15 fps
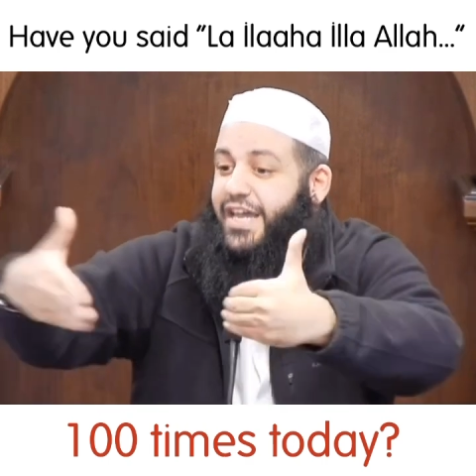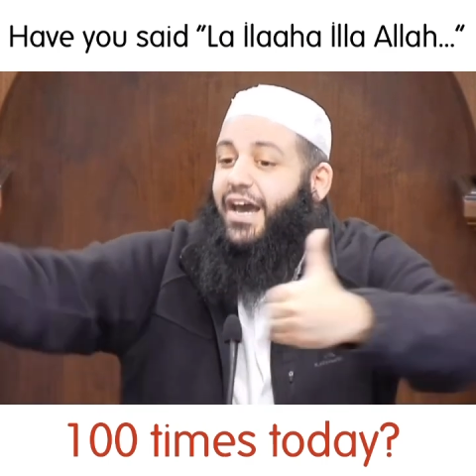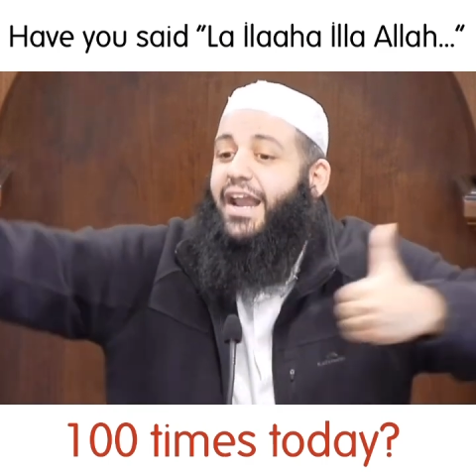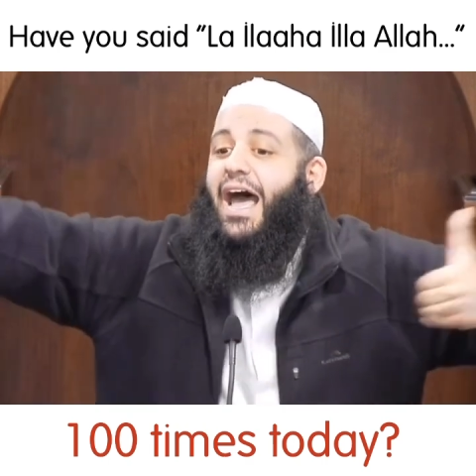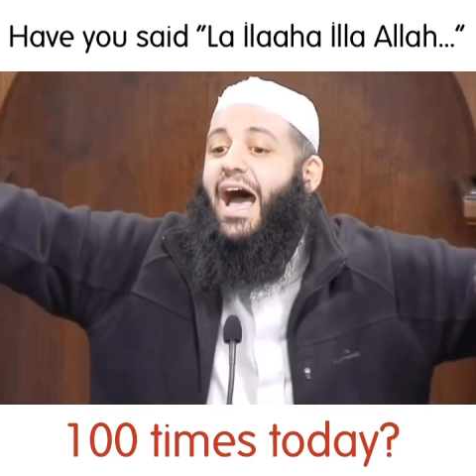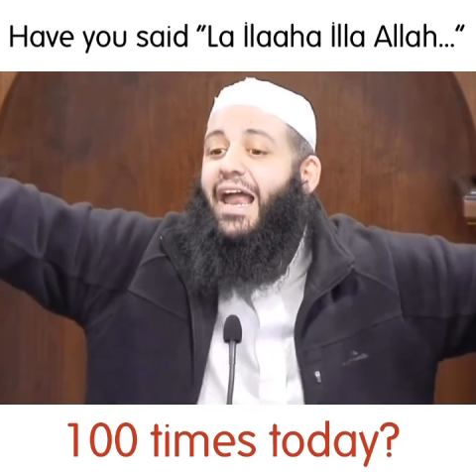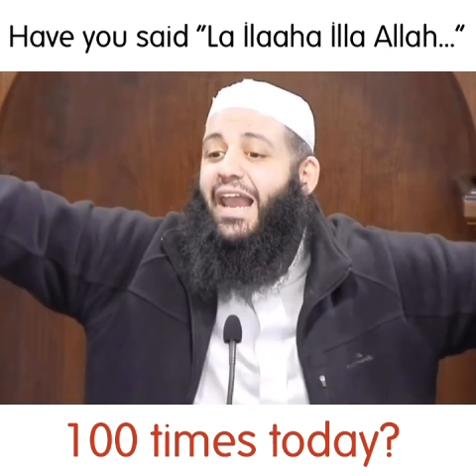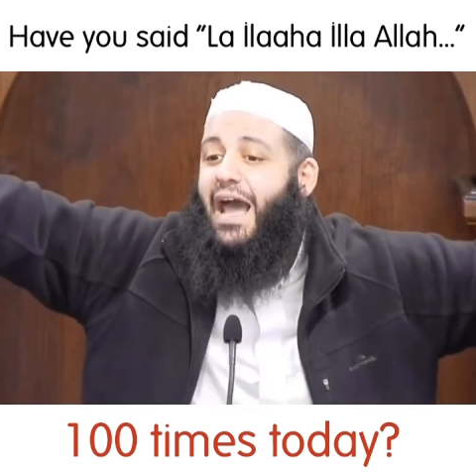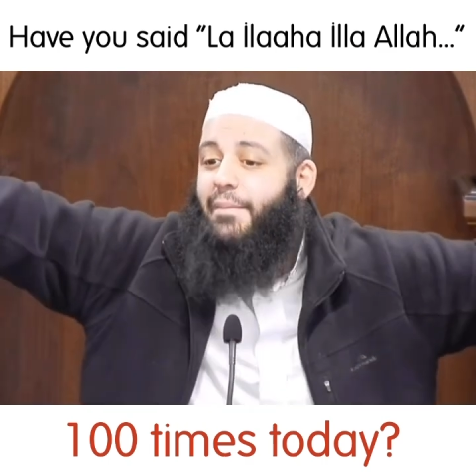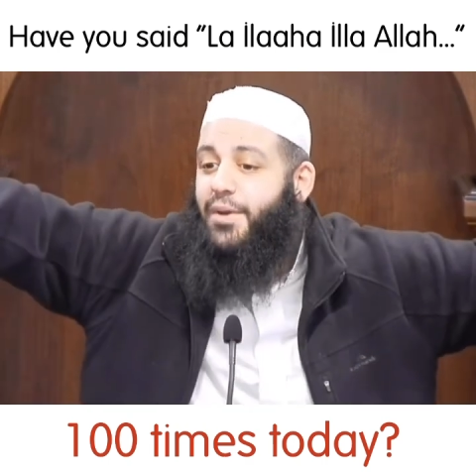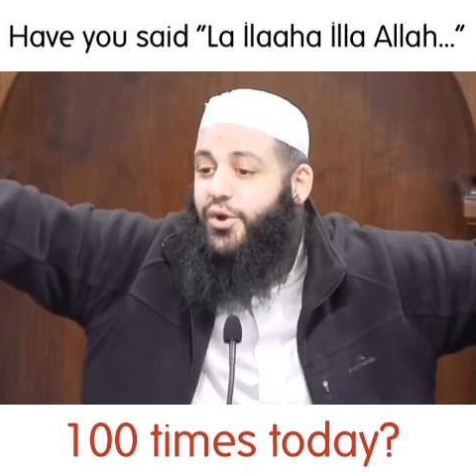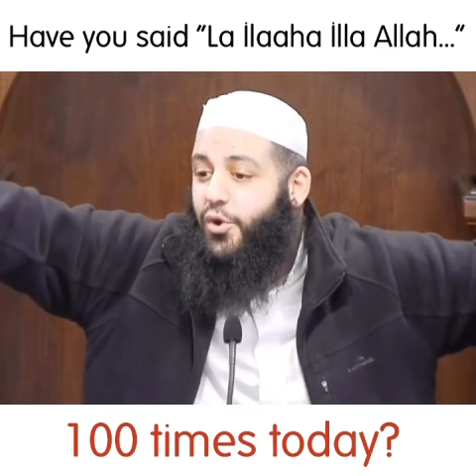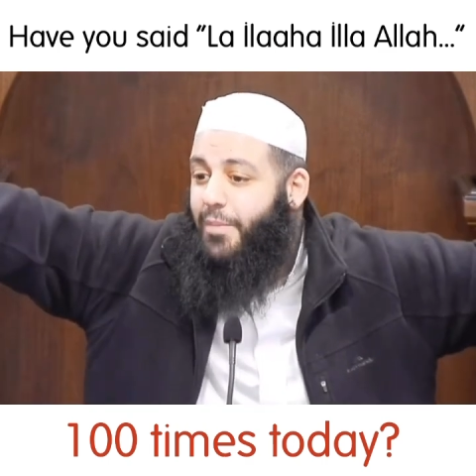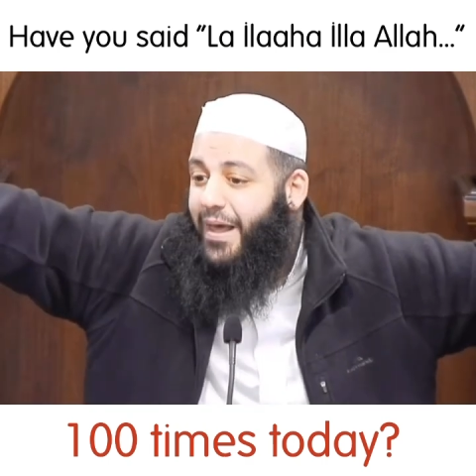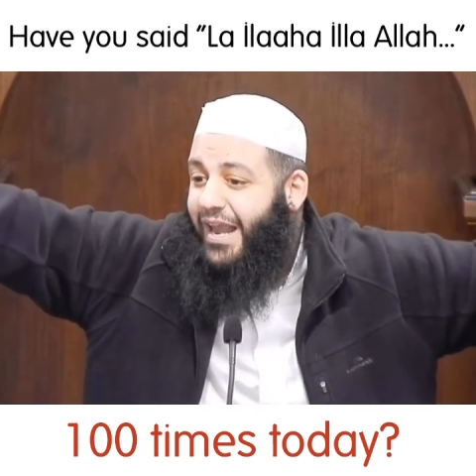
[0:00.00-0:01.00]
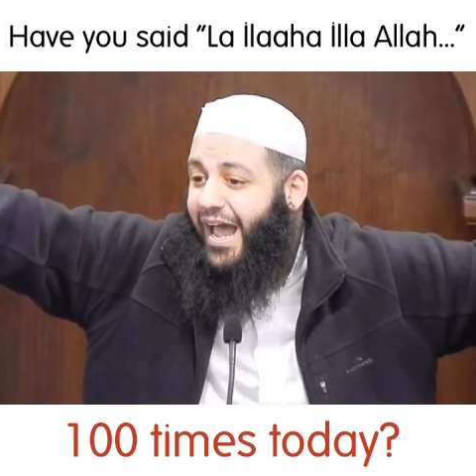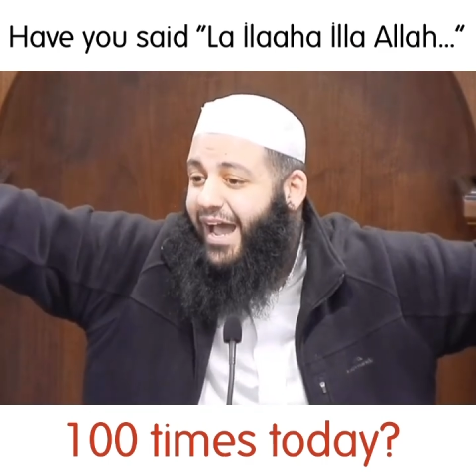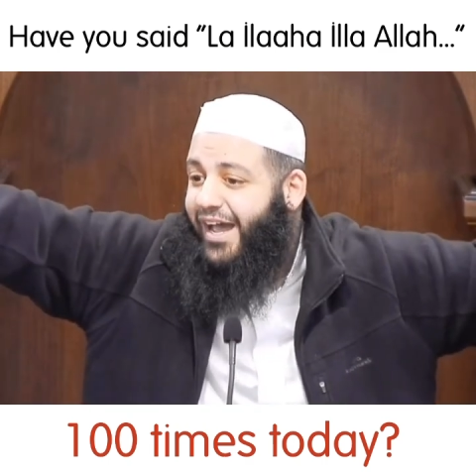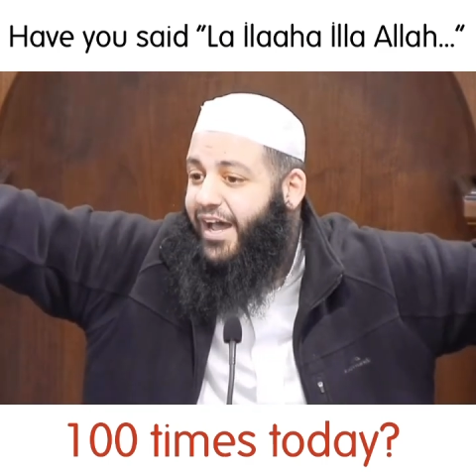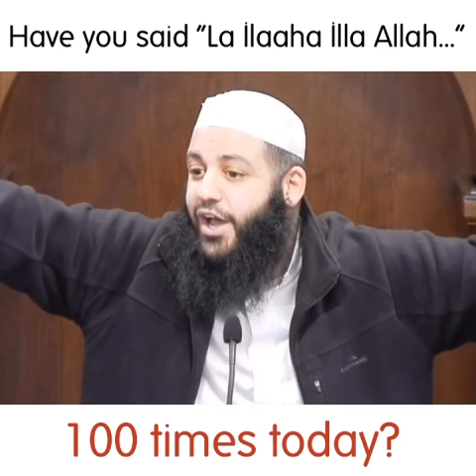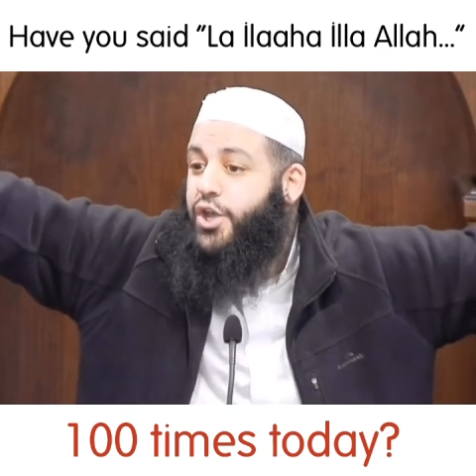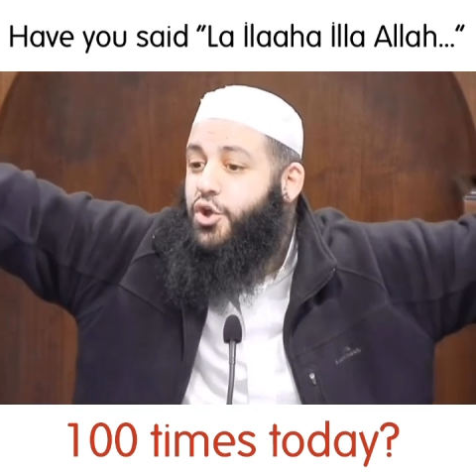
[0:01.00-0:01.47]
A'lam al-Nubala,
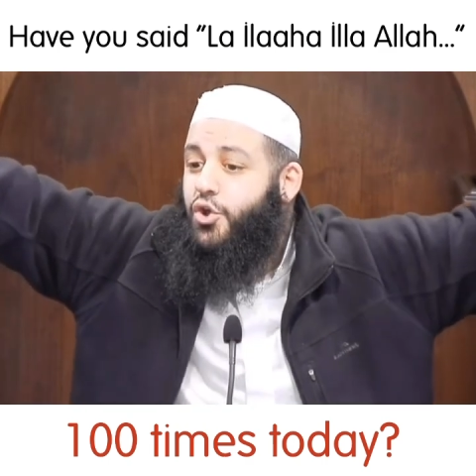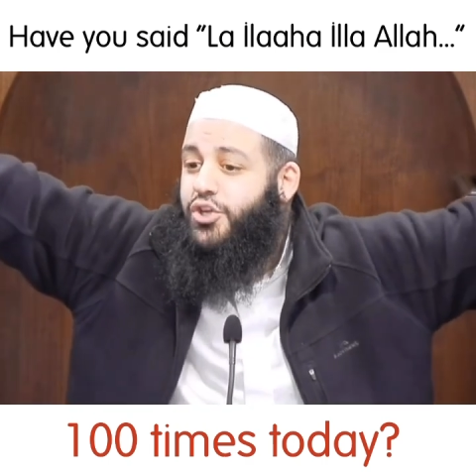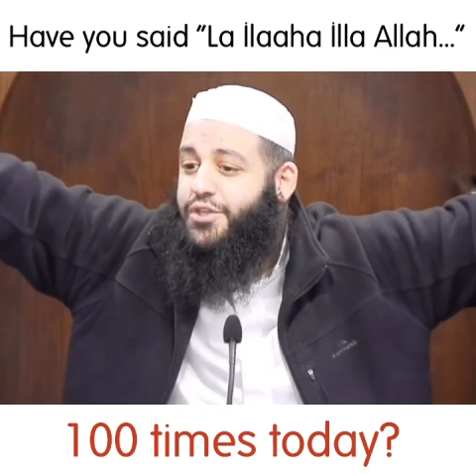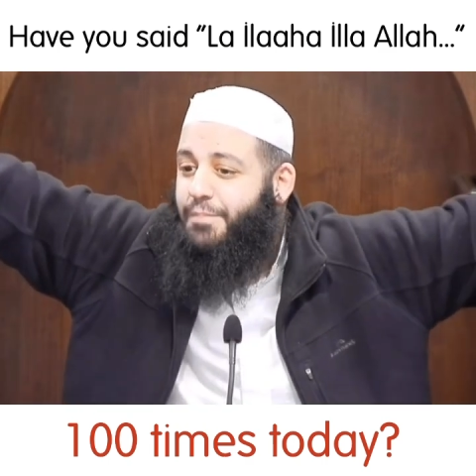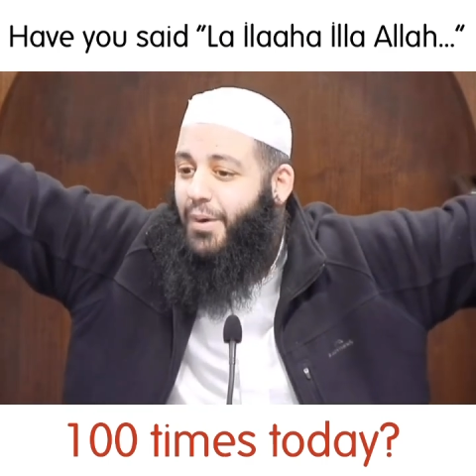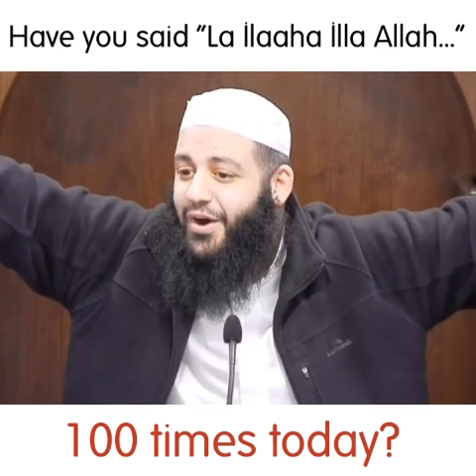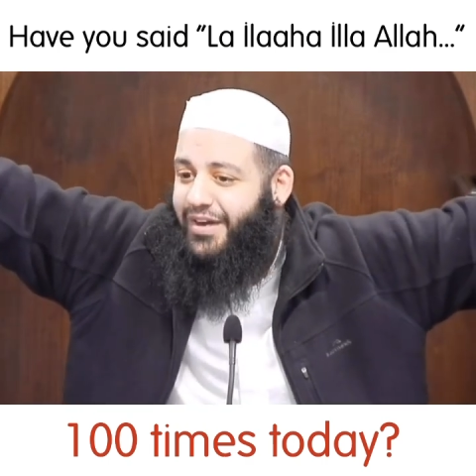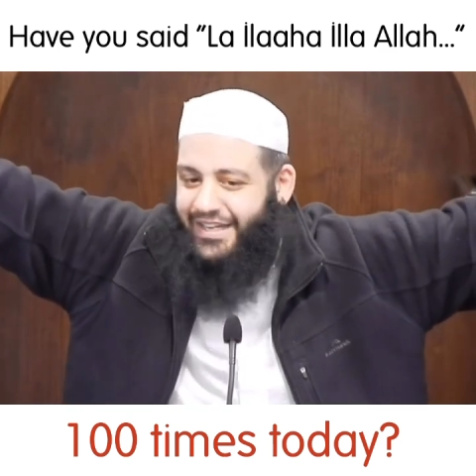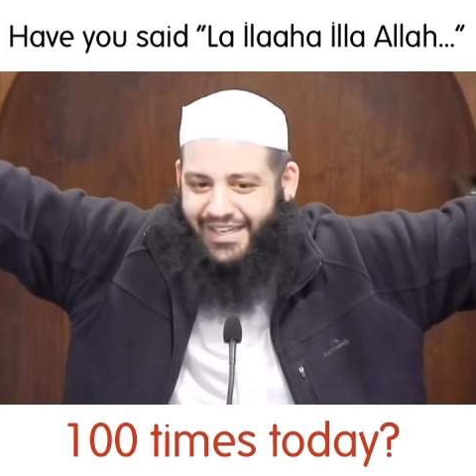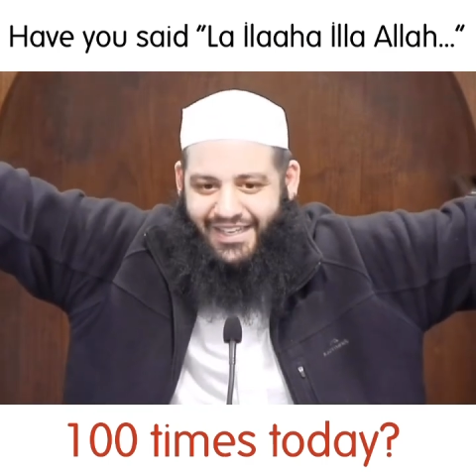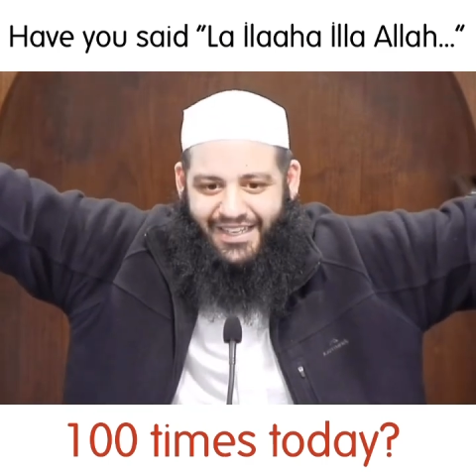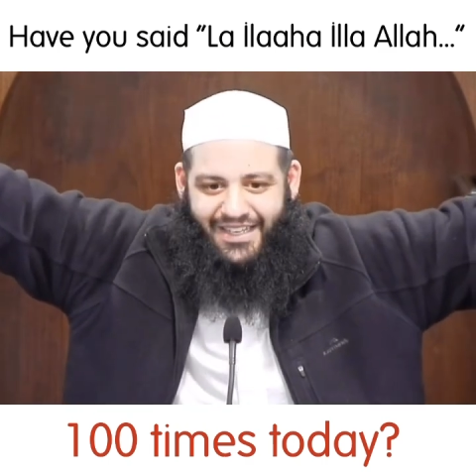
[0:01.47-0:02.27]
a huge book,